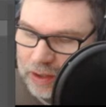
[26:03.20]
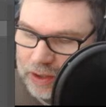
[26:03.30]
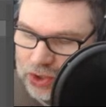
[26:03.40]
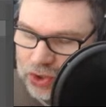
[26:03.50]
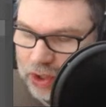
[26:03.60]

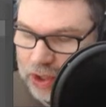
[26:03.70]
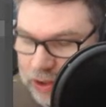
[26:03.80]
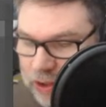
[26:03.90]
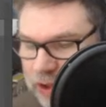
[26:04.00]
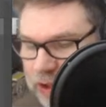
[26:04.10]
it's
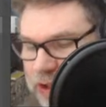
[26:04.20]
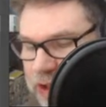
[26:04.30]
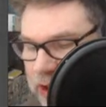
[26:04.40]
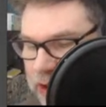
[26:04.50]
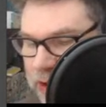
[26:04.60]
drawn, it's
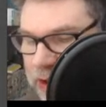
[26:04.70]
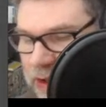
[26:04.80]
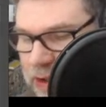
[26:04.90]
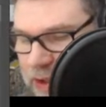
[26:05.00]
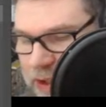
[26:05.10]
done,
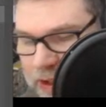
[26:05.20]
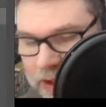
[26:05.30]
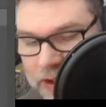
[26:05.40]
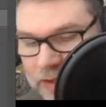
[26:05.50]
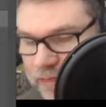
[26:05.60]
I did it.